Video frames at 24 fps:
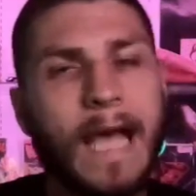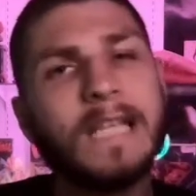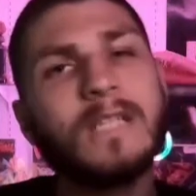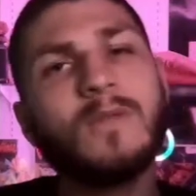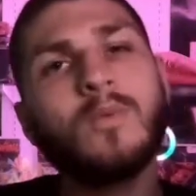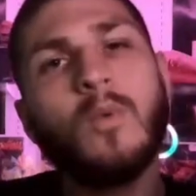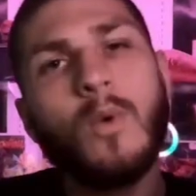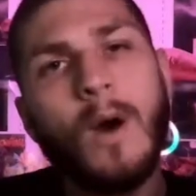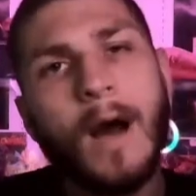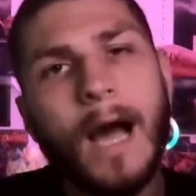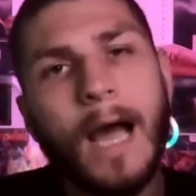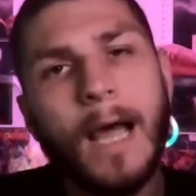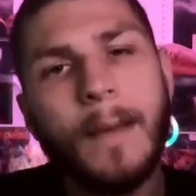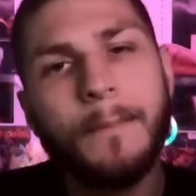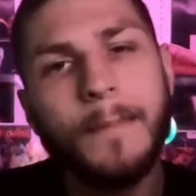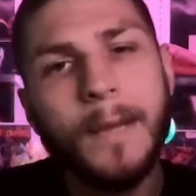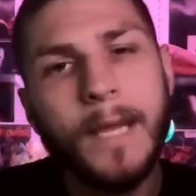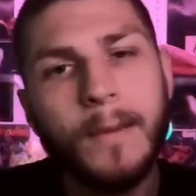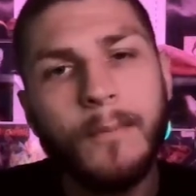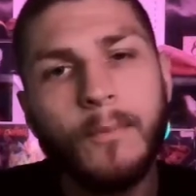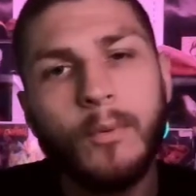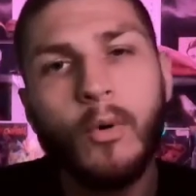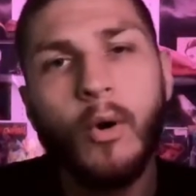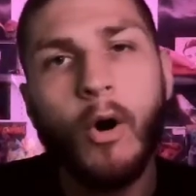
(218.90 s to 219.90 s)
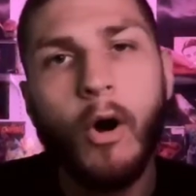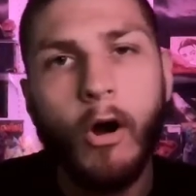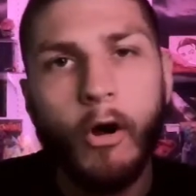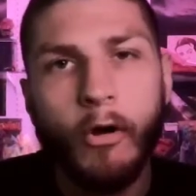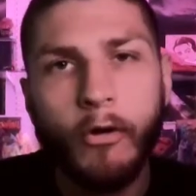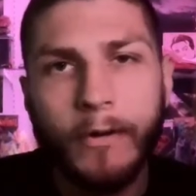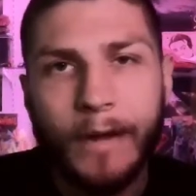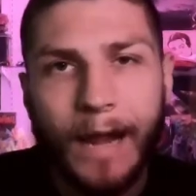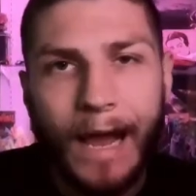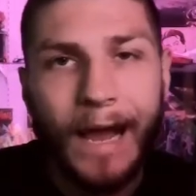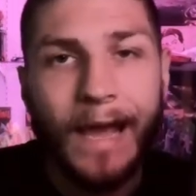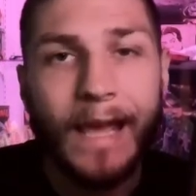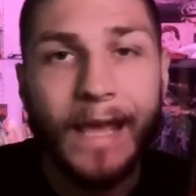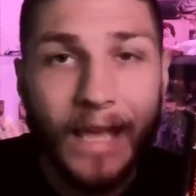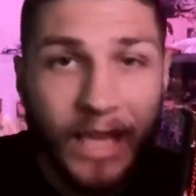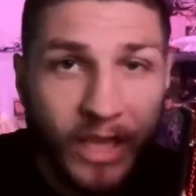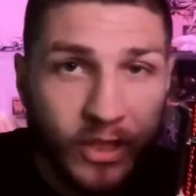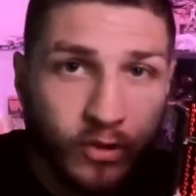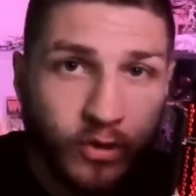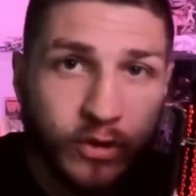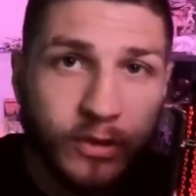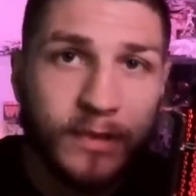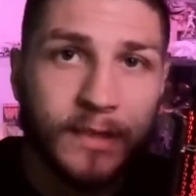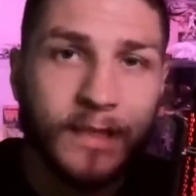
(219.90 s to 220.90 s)
That's why people are not
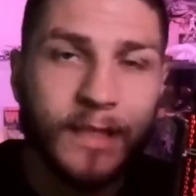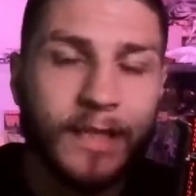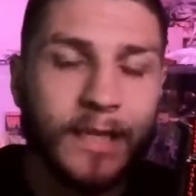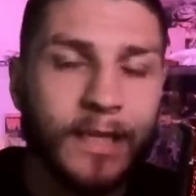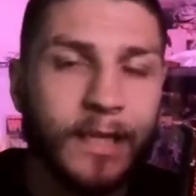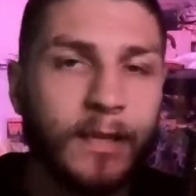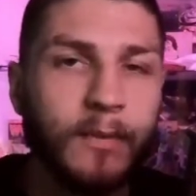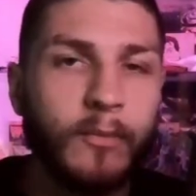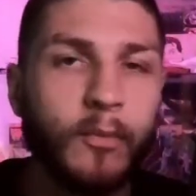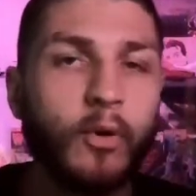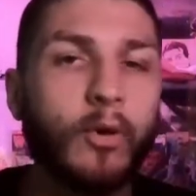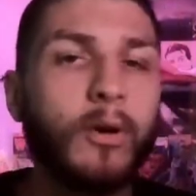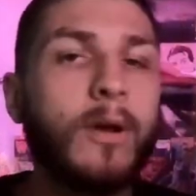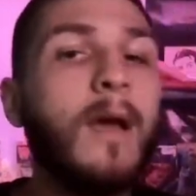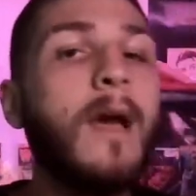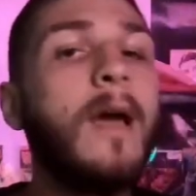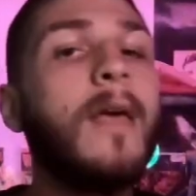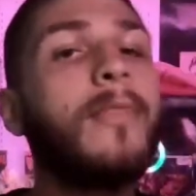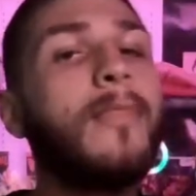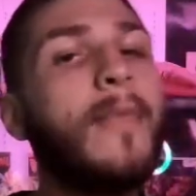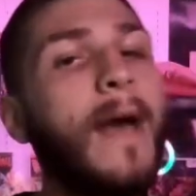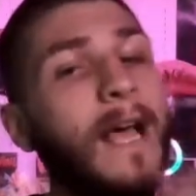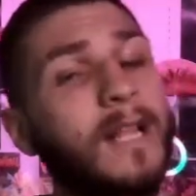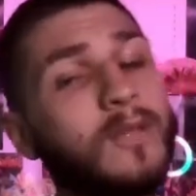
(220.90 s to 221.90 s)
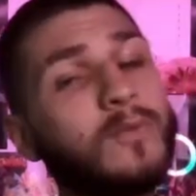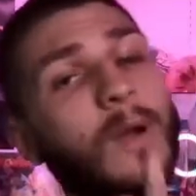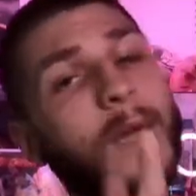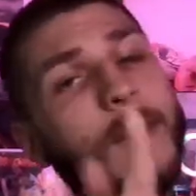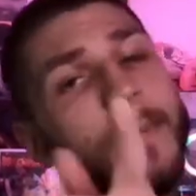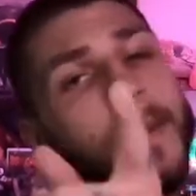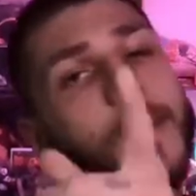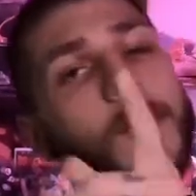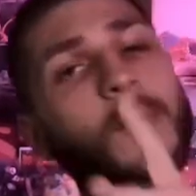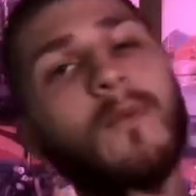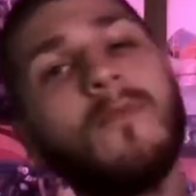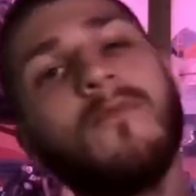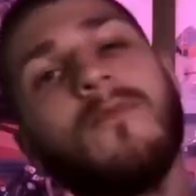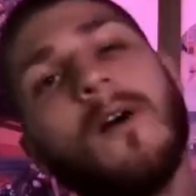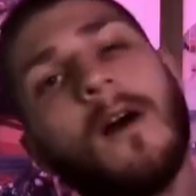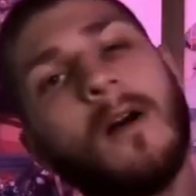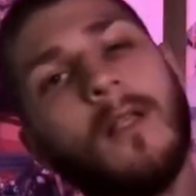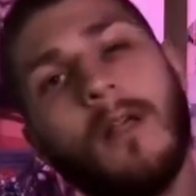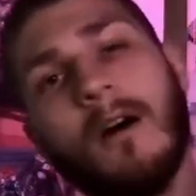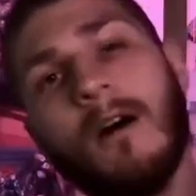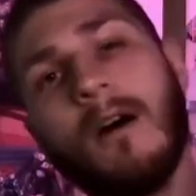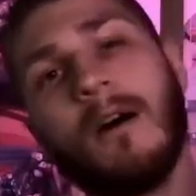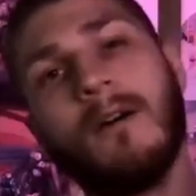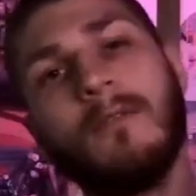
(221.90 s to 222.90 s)
interested anymore. That's why people
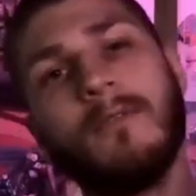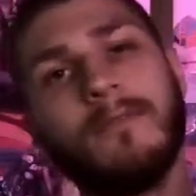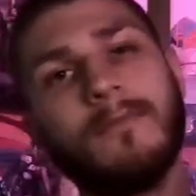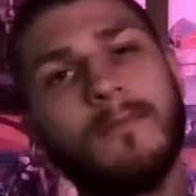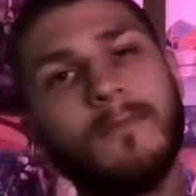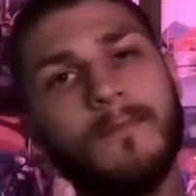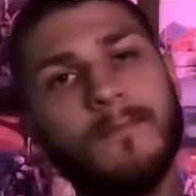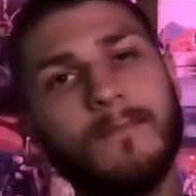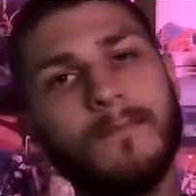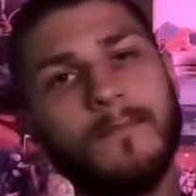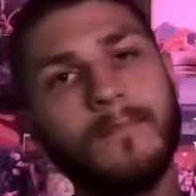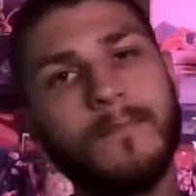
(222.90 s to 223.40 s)
fell off.